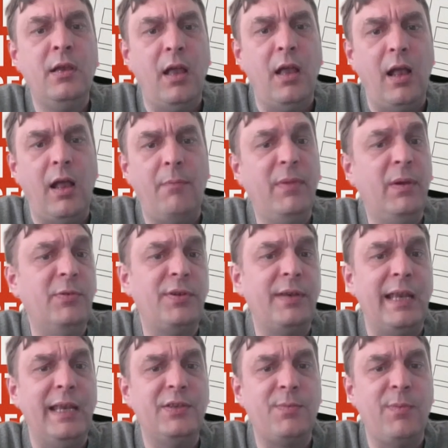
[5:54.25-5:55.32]
Milton
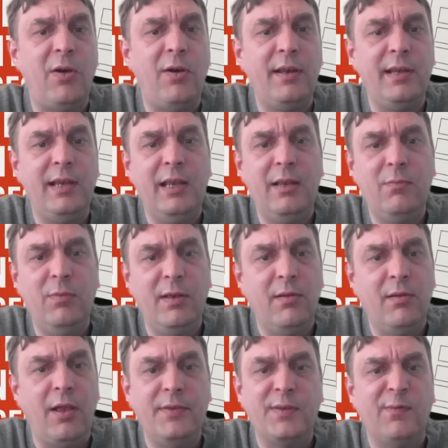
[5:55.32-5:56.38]
Keynes Marketing, we've got
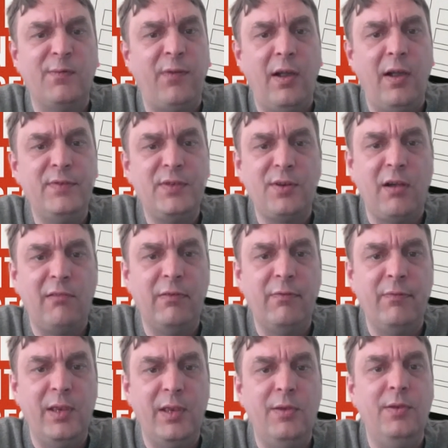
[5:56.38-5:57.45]
loads of 5-star
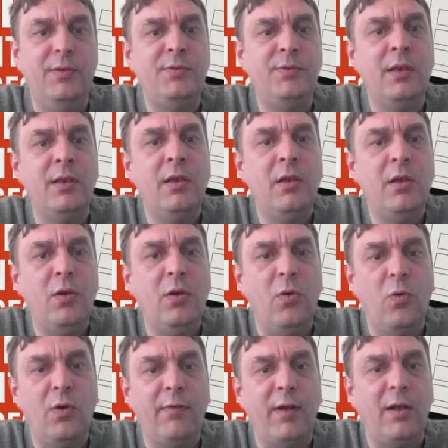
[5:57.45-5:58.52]
reviews.
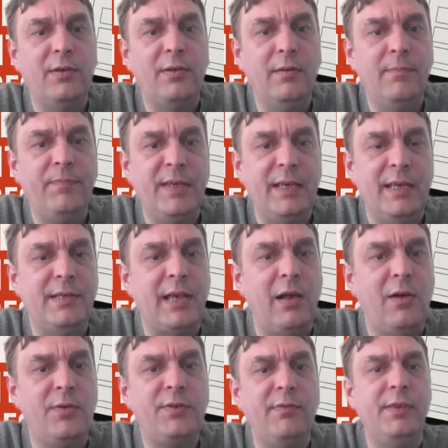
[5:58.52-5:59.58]
All of our
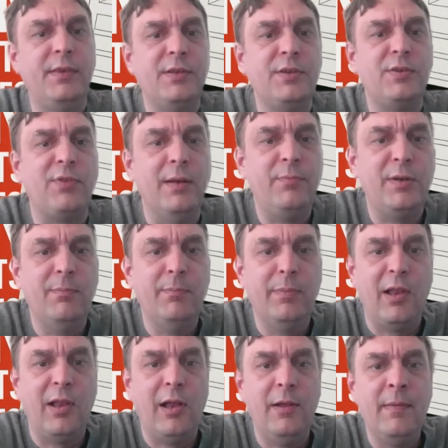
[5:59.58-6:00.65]
details are in the description
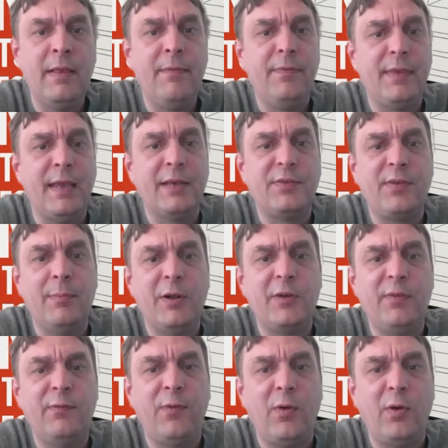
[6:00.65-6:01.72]
below. Thanks very much
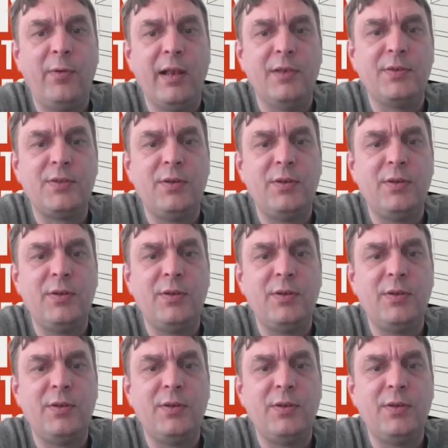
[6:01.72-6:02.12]
for following us. Look